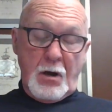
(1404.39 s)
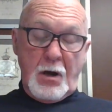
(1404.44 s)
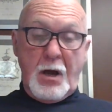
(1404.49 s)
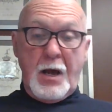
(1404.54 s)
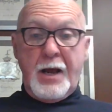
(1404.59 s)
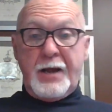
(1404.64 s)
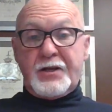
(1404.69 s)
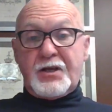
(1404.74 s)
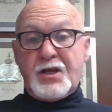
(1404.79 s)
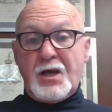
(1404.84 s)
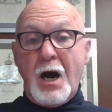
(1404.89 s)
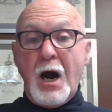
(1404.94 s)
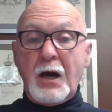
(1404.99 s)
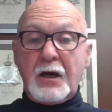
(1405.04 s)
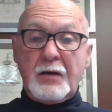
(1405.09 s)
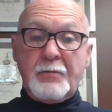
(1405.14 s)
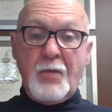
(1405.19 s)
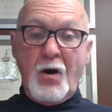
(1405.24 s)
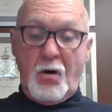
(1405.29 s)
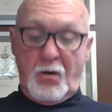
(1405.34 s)
And
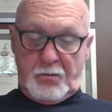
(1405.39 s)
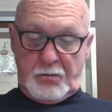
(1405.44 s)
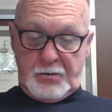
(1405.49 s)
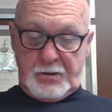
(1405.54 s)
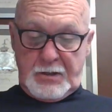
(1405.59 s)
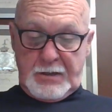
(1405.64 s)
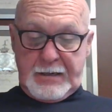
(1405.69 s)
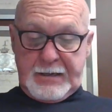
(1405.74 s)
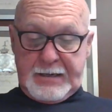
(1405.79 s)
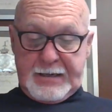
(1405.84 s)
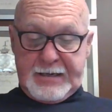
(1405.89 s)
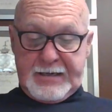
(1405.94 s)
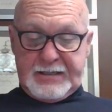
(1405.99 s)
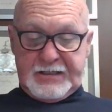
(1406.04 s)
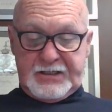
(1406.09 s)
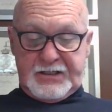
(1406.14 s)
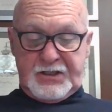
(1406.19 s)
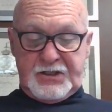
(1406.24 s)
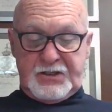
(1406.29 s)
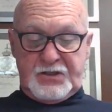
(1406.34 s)
Iachimo
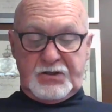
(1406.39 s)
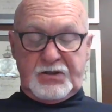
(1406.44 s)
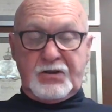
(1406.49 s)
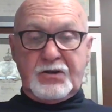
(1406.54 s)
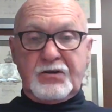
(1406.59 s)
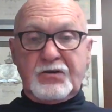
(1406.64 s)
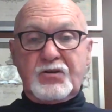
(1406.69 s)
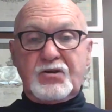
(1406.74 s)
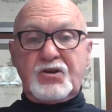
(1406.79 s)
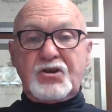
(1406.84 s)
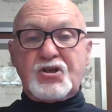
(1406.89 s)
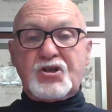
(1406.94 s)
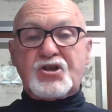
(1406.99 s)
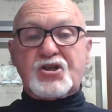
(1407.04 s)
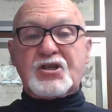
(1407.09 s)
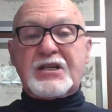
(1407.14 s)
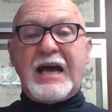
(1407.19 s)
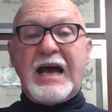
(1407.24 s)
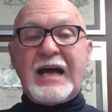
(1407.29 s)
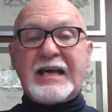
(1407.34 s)
is
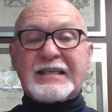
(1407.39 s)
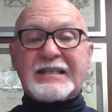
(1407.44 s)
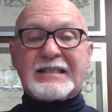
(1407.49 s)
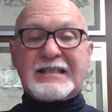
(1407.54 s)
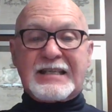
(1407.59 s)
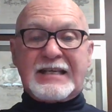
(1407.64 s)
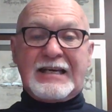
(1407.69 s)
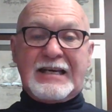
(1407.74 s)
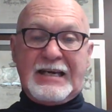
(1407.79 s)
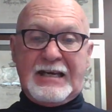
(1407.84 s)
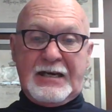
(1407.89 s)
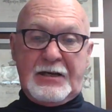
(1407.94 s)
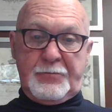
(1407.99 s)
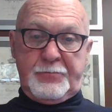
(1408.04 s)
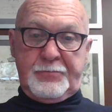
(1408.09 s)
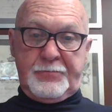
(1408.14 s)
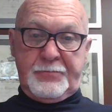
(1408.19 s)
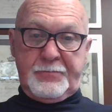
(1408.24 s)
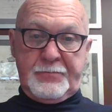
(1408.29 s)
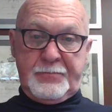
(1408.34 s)
testing
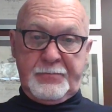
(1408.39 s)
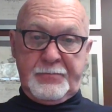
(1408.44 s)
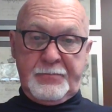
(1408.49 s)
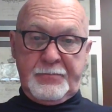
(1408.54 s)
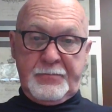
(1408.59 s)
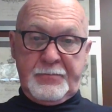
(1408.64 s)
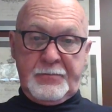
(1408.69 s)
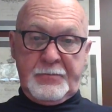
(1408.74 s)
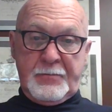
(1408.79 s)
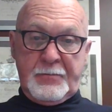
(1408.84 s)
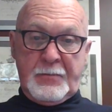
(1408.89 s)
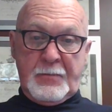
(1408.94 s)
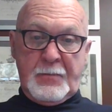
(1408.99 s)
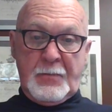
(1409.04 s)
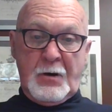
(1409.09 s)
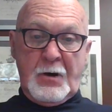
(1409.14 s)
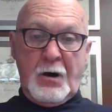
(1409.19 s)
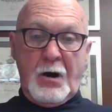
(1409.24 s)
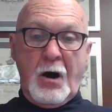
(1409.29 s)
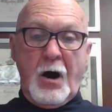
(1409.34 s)
him
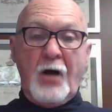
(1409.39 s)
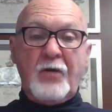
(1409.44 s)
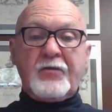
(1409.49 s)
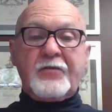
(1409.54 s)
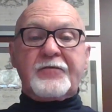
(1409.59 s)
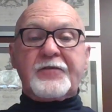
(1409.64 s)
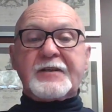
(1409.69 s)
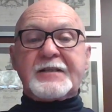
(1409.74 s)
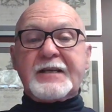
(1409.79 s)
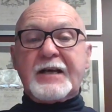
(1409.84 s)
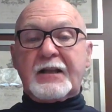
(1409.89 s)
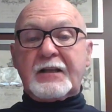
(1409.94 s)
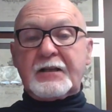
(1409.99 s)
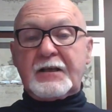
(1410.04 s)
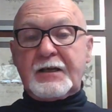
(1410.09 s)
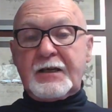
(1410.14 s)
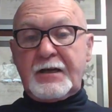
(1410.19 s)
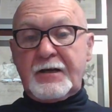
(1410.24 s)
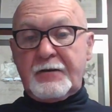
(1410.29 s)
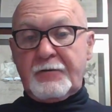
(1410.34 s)
on the
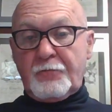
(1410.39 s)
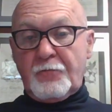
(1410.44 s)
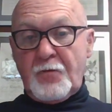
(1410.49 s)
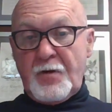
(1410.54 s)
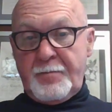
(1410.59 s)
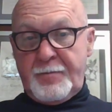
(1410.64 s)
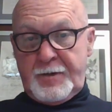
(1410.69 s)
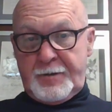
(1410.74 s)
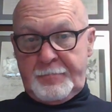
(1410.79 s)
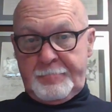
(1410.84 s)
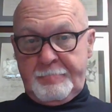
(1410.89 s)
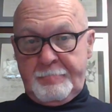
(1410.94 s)
fidelity of women.